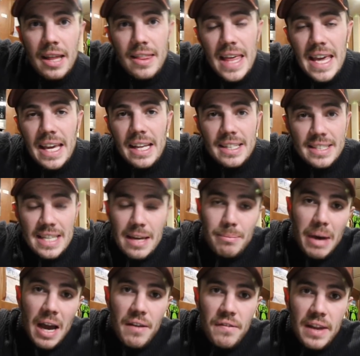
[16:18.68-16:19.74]
they can see
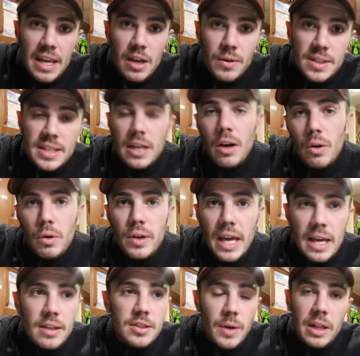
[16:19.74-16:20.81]
my video and say, oh,
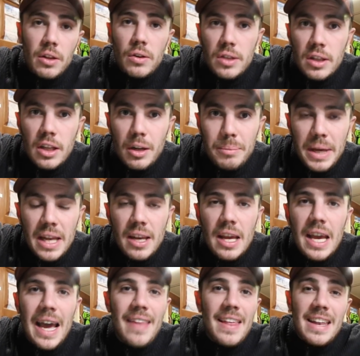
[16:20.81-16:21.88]
okay, so I learned a little bit,
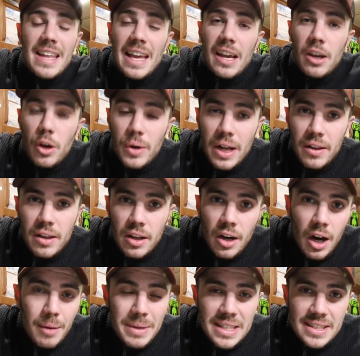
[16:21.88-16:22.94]
and then they can go down to the
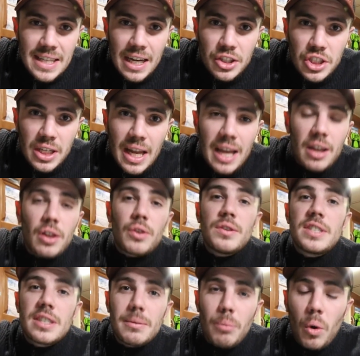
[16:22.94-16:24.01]
comment section and learn
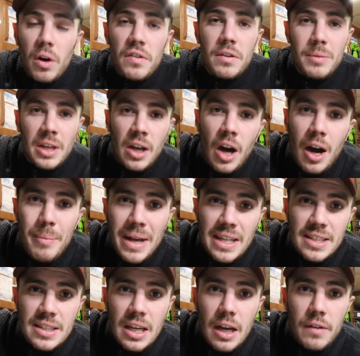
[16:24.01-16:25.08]
some more from the
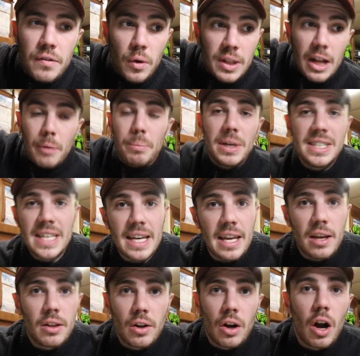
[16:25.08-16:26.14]
comments for their
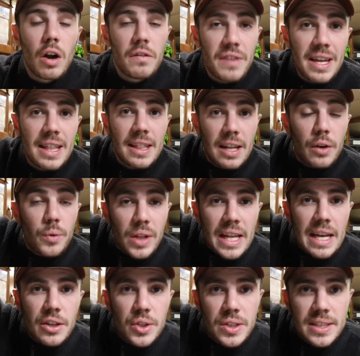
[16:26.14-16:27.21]
particular RV that they're
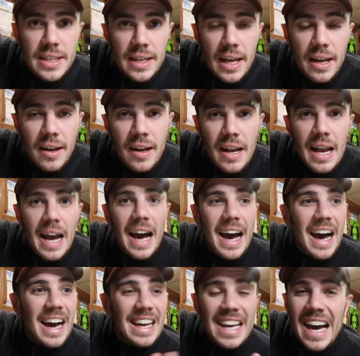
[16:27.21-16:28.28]
really interested in.
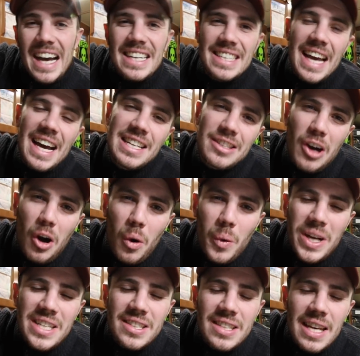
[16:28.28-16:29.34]
Guys, as
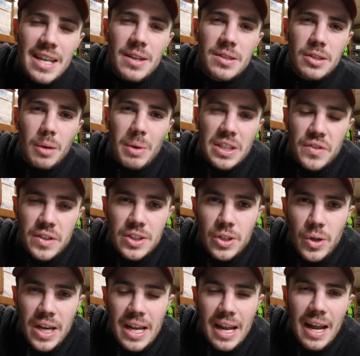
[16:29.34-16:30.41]
always, thank you so much for
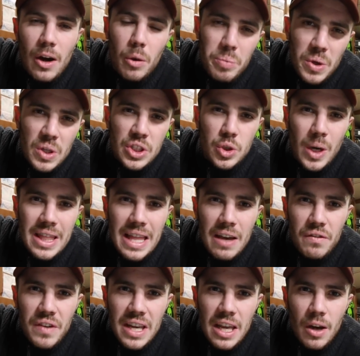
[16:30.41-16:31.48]
tuning in. I hope you enjoyed
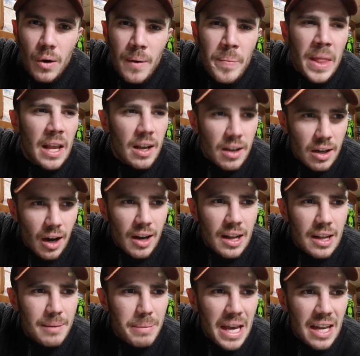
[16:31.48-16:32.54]
that video. Gotta
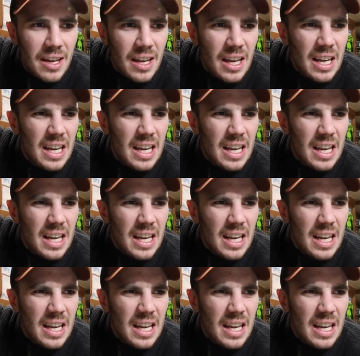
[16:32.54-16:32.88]
admit,